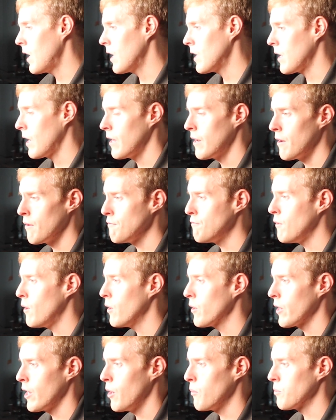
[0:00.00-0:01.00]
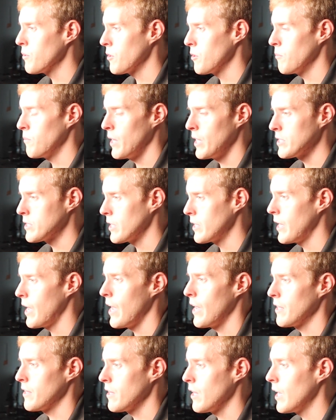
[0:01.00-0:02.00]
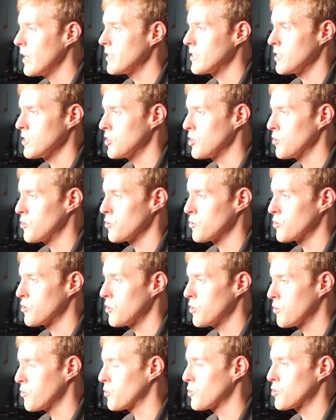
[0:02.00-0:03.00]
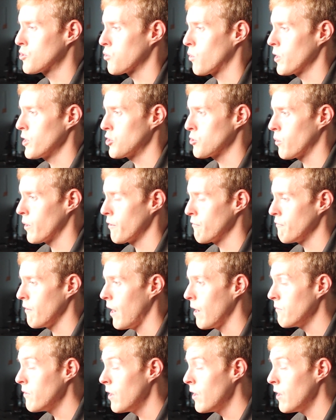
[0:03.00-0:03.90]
And I ended up following up with them. They said, yeah, license it through, through 2025.